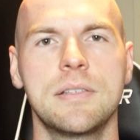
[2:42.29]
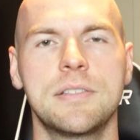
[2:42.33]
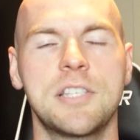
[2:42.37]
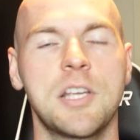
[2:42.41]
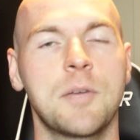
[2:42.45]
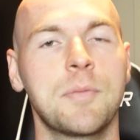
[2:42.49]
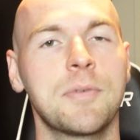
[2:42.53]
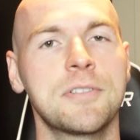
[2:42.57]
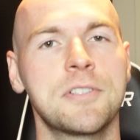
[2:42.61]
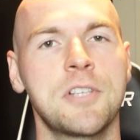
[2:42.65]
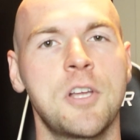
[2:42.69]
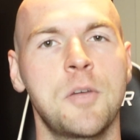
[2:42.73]

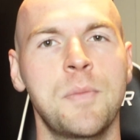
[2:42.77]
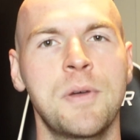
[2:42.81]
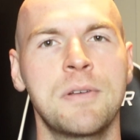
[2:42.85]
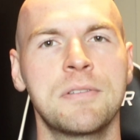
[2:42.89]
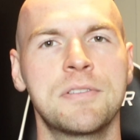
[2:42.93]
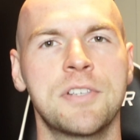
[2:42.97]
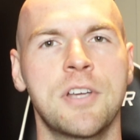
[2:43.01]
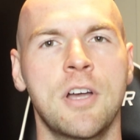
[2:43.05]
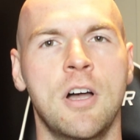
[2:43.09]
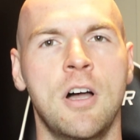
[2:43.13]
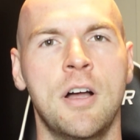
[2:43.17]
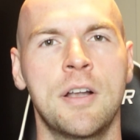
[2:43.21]
Summer's
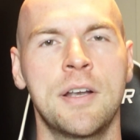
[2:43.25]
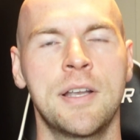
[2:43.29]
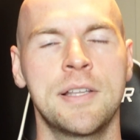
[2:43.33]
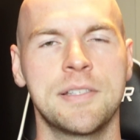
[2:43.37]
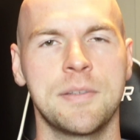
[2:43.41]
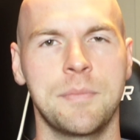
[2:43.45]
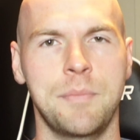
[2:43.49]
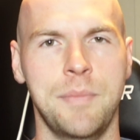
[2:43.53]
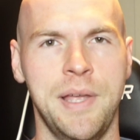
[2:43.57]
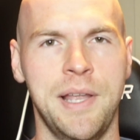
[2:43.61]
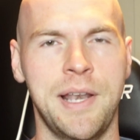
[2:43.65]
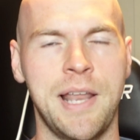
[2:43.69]
Almost Gone
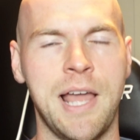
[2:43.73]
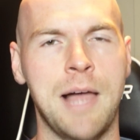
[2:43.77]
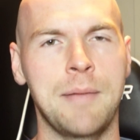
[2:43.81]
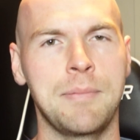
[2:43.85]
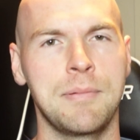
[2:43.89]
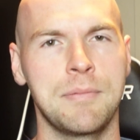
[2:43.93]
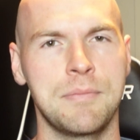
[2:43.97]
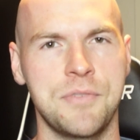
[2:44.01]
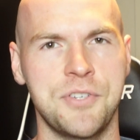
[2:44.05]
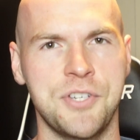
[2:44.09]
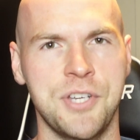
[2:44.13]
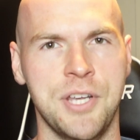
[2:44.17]
is a
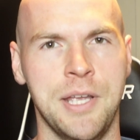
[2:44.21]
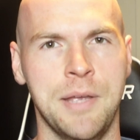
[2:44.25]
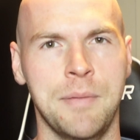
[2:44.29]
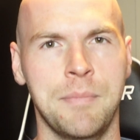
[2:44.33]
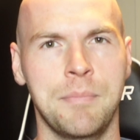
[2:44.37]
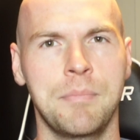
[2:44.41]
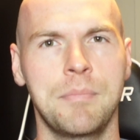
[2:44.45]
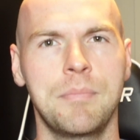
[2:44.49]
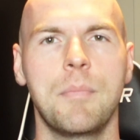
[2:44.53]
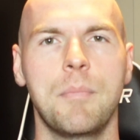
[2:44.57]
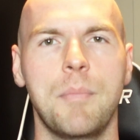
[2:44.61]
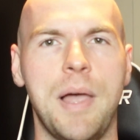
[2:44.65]
mid-album
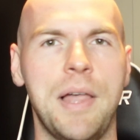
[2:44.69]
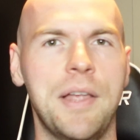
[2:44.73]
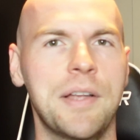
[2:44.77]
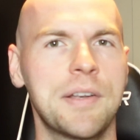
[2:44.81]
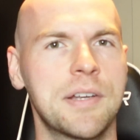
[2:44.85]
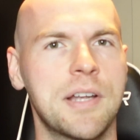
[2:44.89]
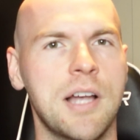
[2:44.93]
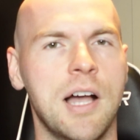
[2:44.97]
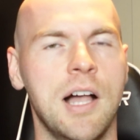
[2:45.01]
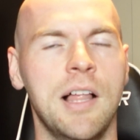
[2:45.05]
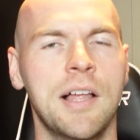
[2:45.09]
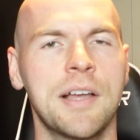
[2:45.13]
gem,
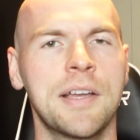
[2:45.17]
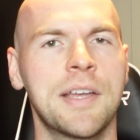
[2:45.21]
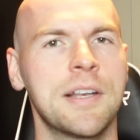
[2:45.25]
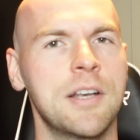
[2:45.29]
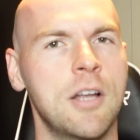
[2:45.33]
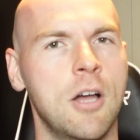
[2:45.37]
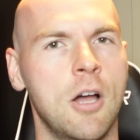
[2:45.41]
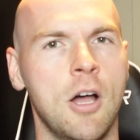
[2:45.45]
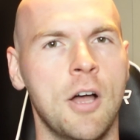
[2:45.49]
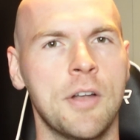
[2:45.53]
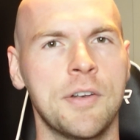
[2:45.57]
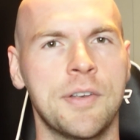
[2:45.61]
melancholic
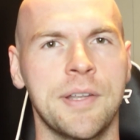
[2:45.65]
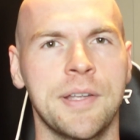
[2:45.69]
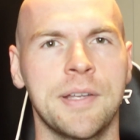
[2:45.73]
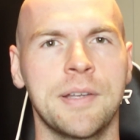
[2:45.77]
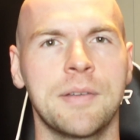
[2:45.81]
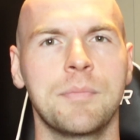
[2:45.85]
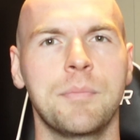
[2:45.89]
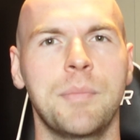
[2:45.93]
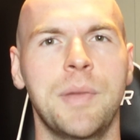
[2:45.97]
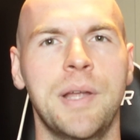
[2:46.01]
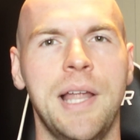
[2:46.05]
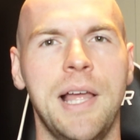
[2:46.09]
and
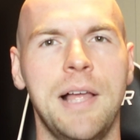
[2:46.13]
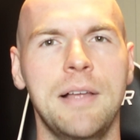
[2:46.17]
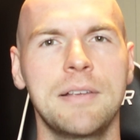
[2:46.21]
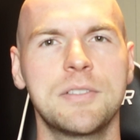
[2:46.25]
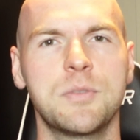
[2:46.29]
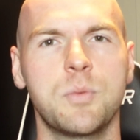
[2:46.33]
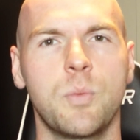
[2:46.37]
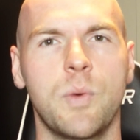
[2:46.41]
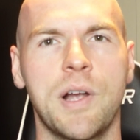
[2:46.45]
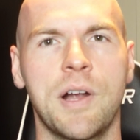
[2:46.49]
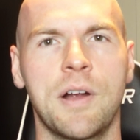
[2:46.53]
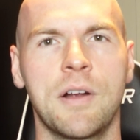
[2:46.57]
haunting, but
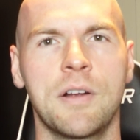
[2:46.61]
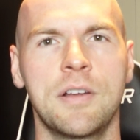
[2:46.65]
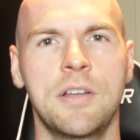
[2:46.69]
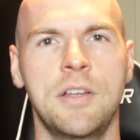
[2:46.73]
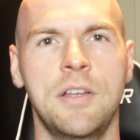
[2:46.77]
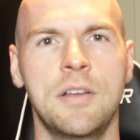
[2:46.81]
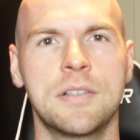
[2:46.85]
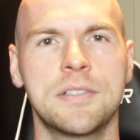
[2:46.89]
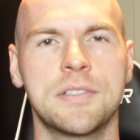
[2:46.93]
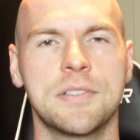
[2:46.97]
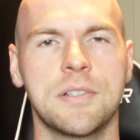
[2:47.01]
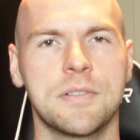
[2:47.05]
elsewhere
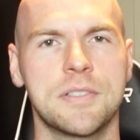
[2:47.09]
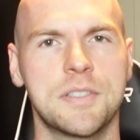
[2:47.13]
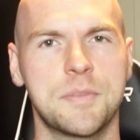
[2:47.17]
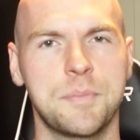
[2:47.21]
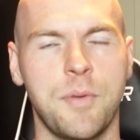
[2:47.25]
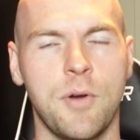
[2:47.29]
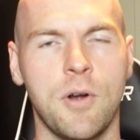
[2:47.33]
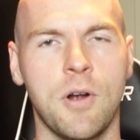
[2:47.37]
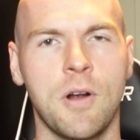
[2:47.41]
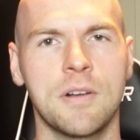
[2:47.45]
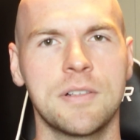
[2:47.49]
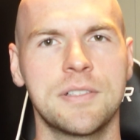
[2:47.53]
hooks are
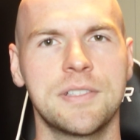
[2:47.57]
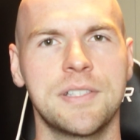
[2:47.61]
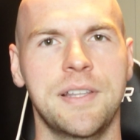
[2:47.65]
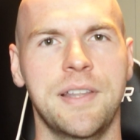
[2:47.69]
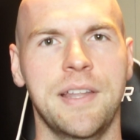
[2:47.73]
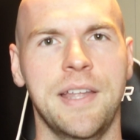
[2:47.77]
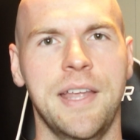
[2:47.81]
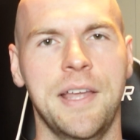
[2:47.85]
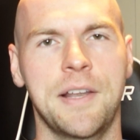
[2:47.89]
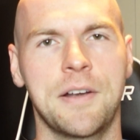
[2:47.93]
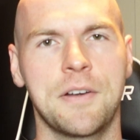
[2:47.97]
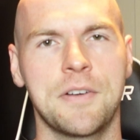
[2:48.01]
sparse
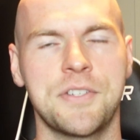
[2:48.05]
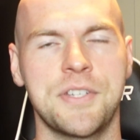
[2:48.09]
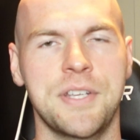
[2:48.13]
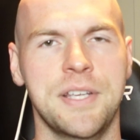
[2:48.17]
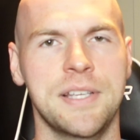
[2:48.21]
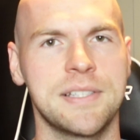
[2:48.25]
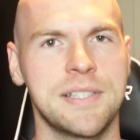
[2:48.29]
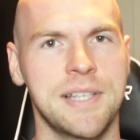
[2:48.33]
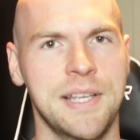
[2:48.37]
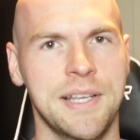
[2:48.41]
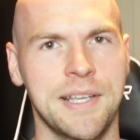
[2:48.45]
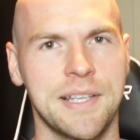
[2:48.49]
and the energy
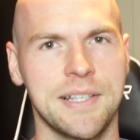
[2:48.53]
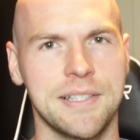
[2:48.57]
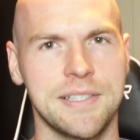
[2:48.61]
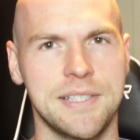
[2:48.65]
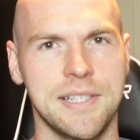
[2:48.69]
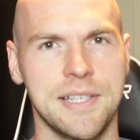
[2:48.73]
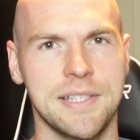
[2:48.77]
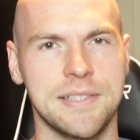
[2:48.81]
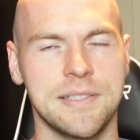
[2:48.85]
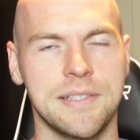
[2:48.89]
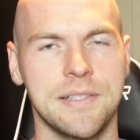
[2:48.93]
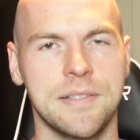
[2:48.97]
is
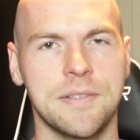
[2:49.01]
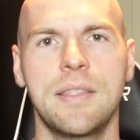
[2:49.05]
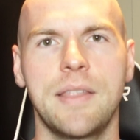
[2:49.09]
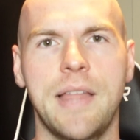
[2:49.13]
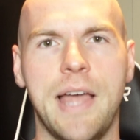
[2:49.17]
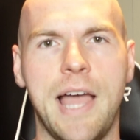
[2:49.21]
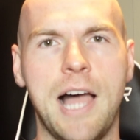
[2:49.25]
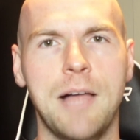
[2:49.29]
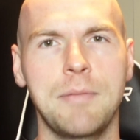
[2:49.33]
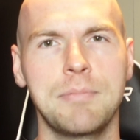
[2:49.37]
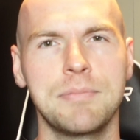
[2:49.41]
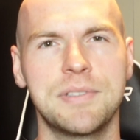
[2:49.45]
inconsistent.
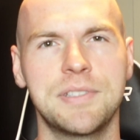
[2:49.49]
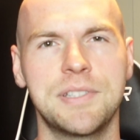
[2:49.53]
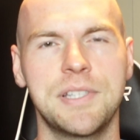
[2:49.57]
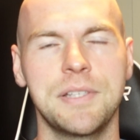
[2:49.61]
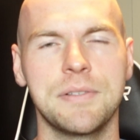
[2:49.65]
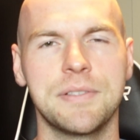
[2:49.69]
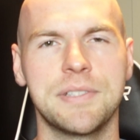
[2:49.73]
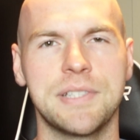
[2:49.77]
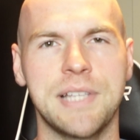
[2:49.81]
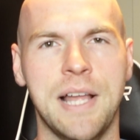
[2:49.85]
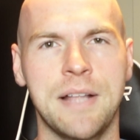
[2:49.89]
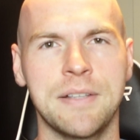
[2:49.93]
The album
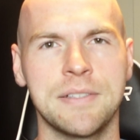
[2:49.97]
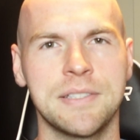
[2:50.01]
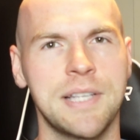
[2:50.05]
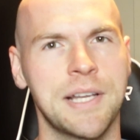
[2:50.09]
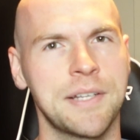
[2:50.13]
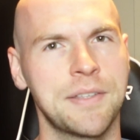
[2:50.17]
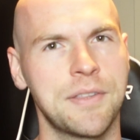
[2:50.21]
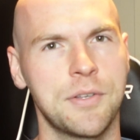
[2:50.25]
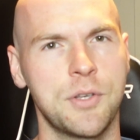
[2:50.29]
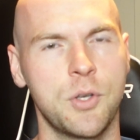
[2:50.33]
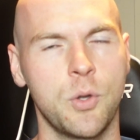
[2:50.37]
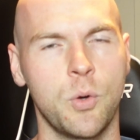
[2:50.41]
still sounds
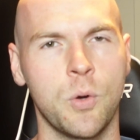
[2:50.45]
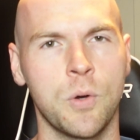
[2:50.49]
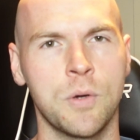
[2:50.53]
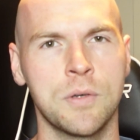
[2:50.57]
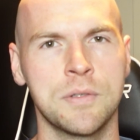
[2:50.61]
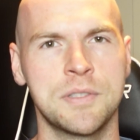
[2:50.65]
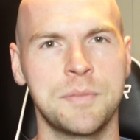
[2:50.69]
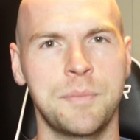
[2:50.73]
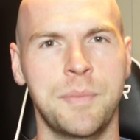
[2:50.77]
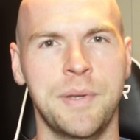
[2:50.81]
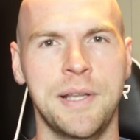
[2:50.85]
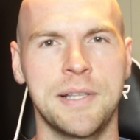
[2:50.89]
like the
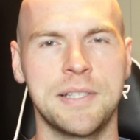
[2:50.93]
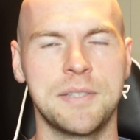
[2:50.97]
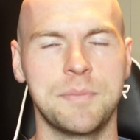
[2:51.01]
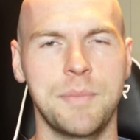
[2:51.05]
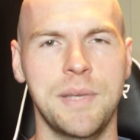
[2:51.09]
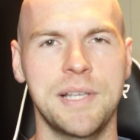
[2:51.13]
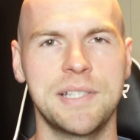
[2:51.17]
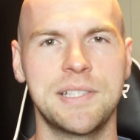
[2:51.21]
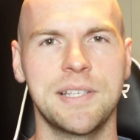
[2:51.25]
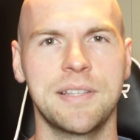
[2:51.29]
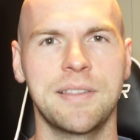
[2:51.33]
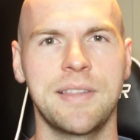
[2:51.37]
Doors, but it's
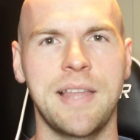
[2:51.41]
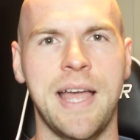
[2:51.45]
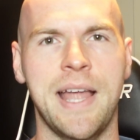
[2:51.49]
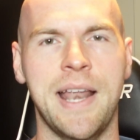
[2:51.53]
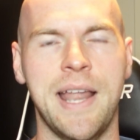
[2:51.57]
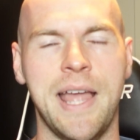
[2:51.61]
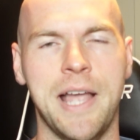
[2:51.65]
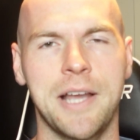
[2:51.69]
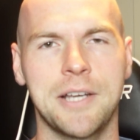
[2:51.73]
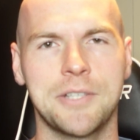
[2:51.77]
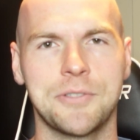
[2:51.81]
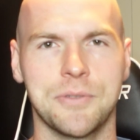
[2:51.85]
missing
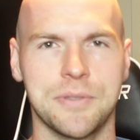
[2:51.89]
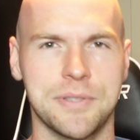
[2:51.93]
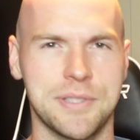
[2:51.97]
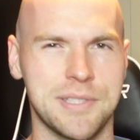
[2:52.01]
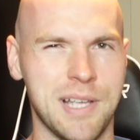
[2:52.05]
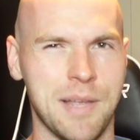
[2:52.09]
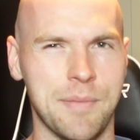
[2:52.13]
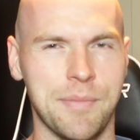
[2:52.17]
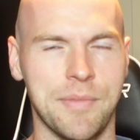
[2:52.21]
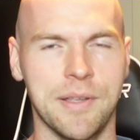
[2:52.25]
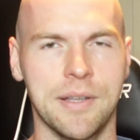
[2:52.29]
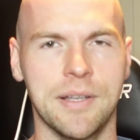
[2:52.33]
that extra
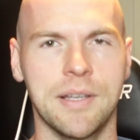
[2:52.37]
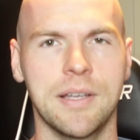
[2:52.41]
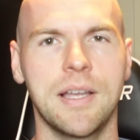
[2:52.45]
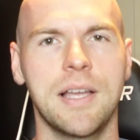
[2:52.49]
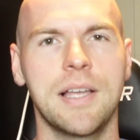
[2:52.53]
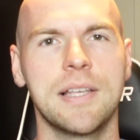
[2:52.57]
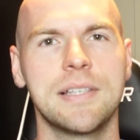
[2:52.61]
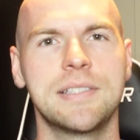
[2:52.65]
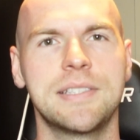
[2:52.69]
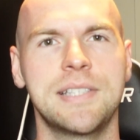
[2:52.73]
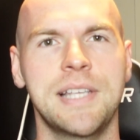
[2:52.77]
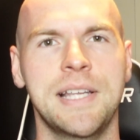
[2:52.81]
something,
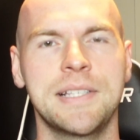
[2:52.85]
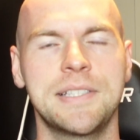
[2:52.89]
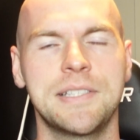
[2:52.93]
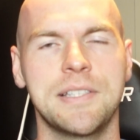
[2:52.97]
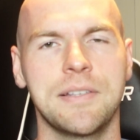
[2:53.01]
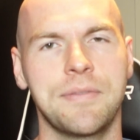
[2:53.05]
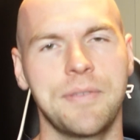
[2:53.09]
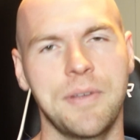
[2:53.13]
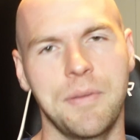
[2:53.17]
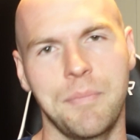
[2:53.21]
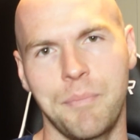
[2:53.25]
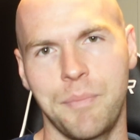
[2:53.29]
a sense
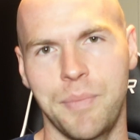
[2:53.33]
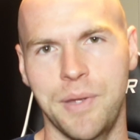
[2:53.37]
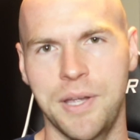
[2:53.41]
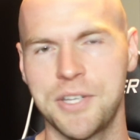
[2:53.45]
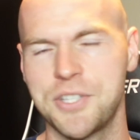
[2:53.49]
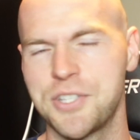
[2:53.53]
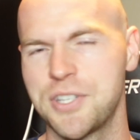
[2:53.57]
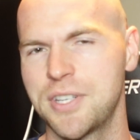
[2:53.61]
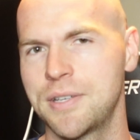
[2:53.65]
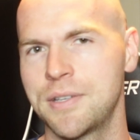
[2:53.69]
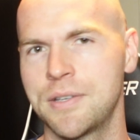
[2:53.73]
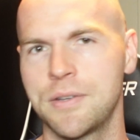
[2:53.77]
of
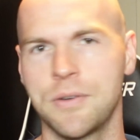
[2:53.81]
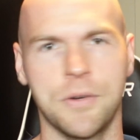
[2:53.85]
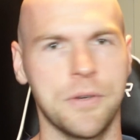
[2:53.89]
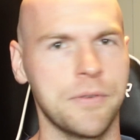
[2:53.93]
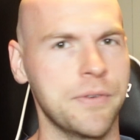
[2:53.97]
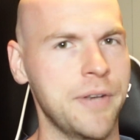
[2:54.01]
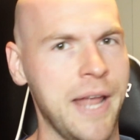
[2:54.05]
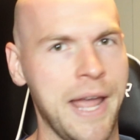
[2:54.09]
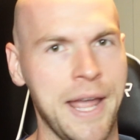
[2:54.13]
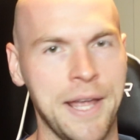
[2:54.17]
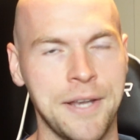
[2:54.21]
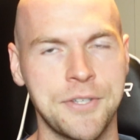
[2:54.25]
ambition or
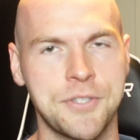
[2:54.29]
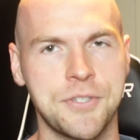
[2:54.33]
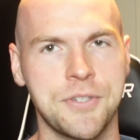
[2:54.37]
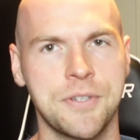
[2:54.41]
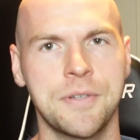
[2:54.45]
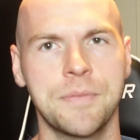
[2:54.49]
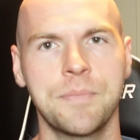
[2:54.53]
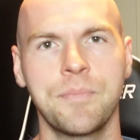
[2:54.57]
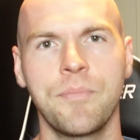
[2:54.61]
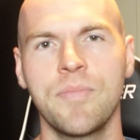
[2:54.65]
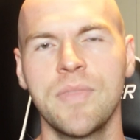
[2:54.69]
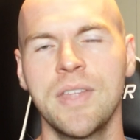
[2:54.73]

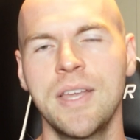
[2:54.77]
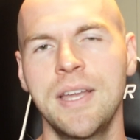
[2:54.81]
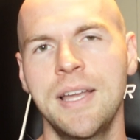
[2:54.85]
danger.